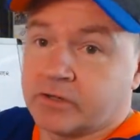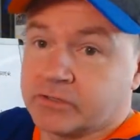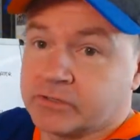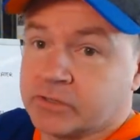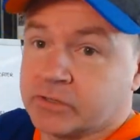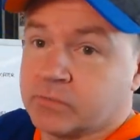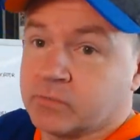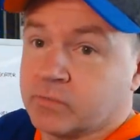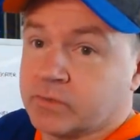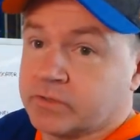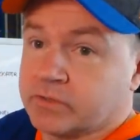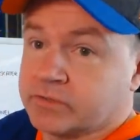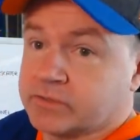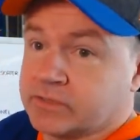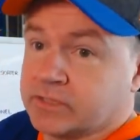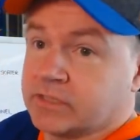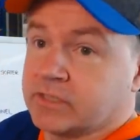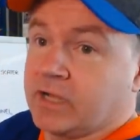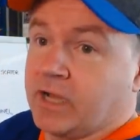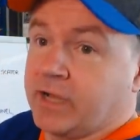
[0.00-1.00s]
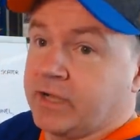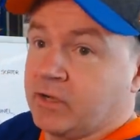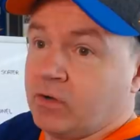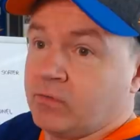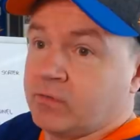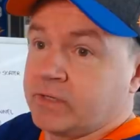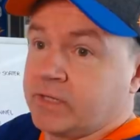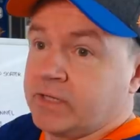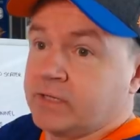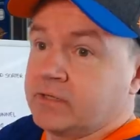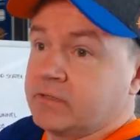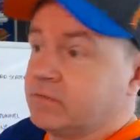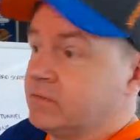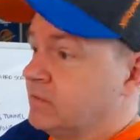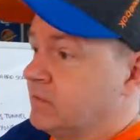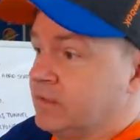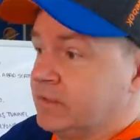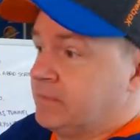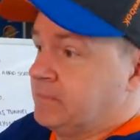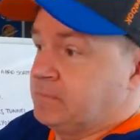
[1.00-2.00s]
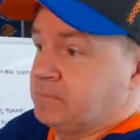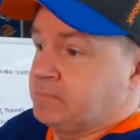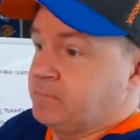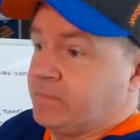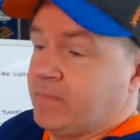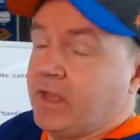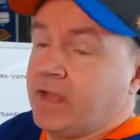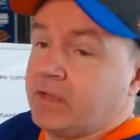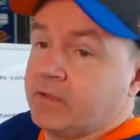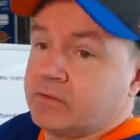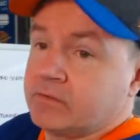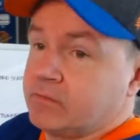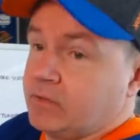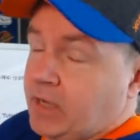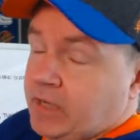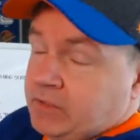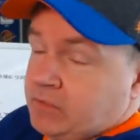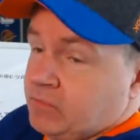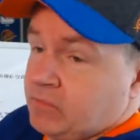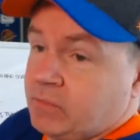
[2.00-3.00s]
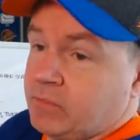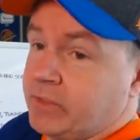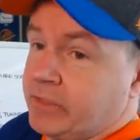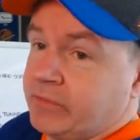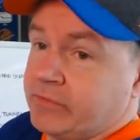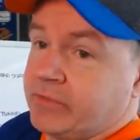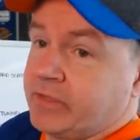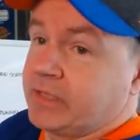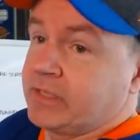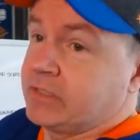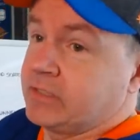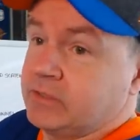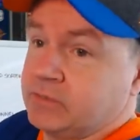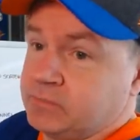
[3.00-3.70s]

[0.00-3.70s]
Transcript: too, where you'll see a guy going in and, yeah, you, I don't know what you're thinking.